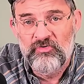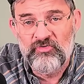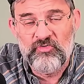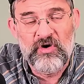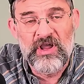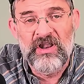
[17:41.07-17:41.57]

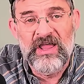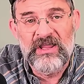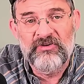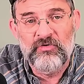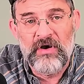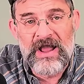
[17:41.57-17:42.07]
trail
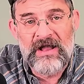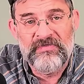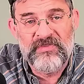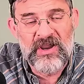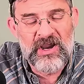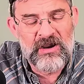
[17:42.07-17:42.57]
angel
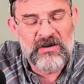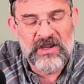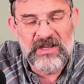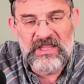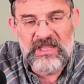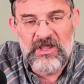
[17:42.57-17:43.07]
out there,
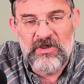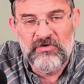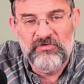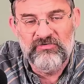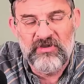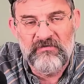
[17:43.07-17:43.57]
and he
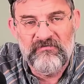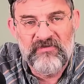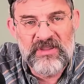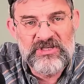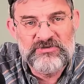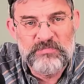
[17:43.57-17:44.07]
goes and
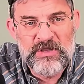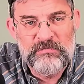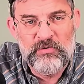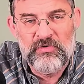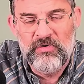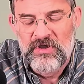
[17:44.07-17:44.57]
feeds
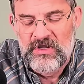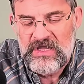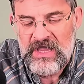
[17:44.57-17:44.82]
people,